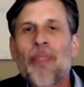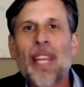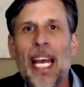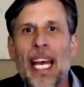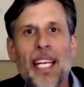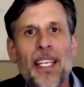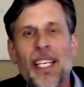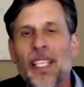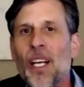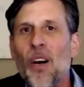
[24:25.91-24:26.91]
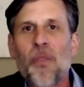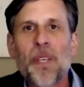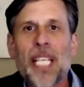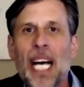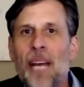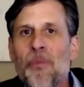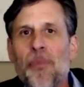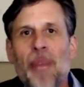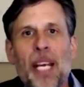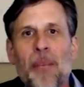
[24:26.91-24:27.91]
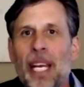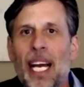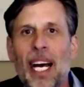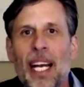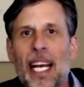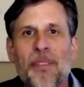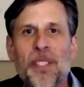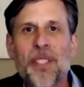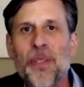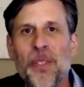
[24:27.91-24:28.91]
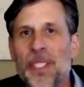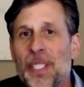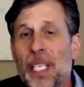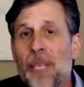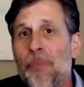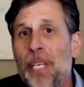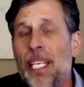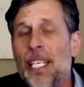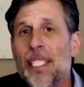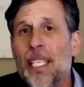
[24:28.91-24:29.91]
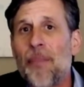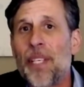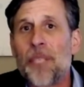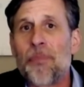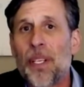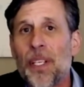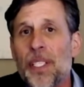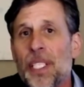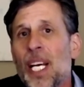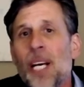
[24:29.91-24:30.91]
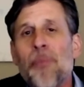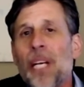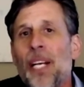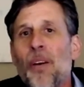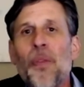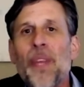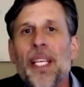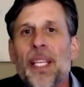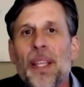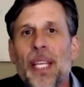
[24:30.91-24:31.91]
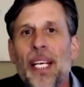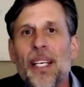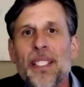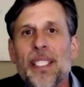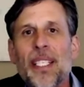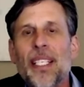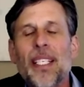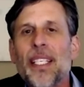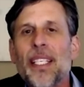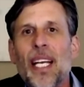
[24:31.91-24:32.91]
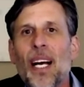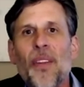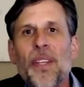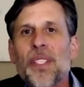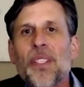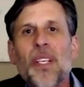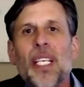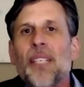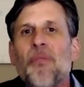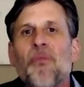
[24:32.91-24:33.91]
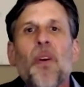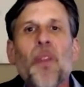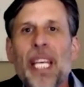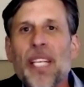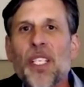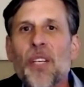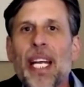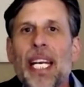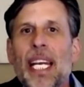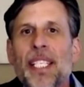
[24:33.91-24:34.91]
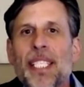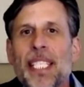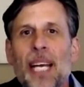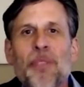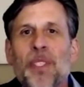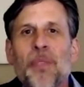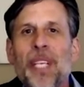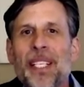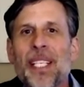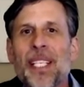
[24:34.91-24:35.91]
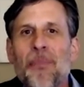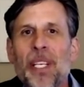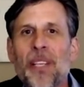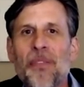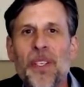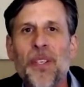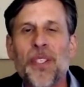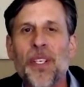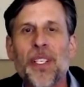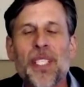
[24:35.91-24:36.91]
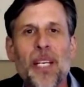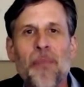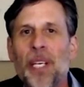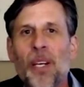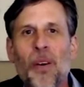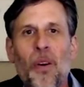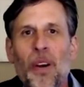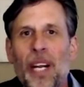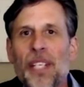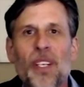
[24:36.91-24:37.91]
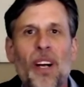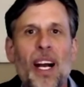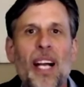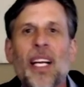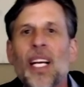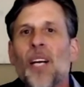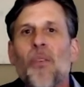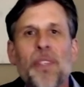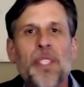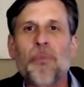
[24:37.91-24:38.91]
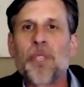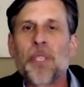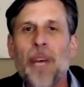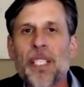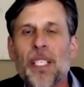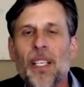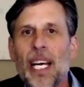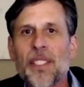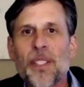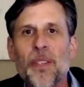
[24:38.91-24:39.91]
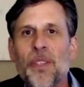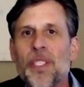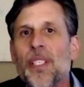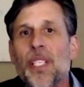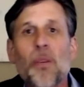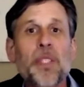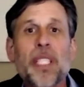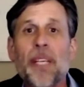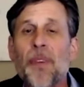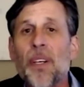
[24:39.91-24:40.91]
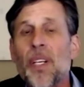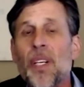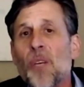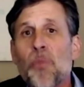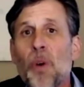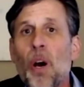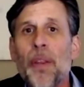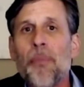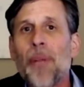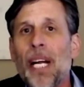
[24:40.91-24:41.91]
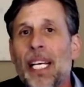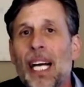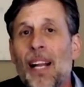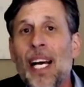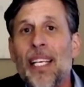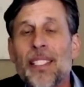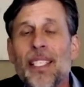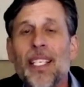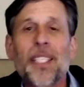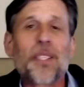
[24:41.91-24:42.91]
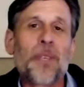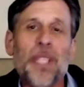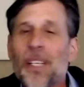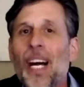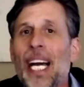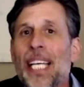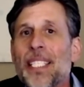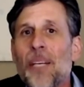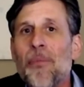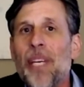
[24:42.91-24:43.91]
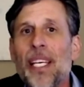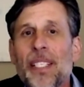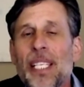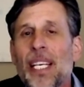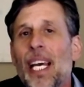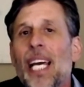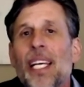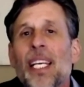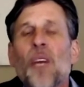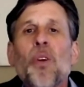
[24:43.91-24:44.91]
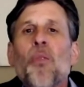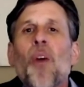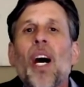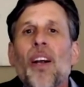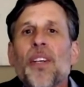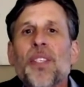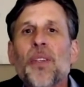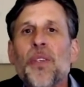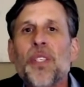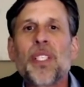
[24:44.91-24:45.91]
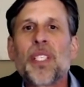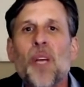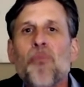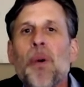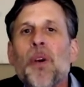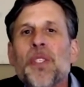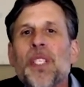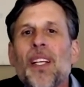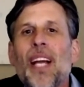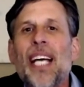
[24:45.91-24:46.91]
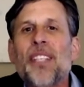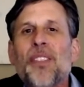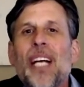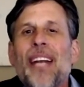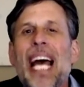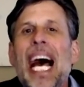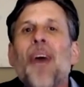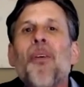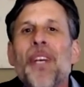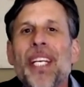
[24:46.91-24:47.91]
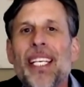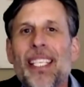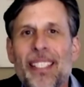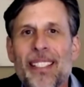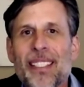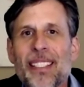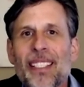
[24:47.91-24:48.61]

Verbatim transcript: And you know, over time we may or may not have solutions that compete in some of these pillars, but I don't think that there's, you know, this fully integrated HCM suite is going to be the future. It's going to be a core HR with some specialized solutions that will differ broadly by clients. Because what the clients tell me is, hey, we want our solutions personalized around our needs.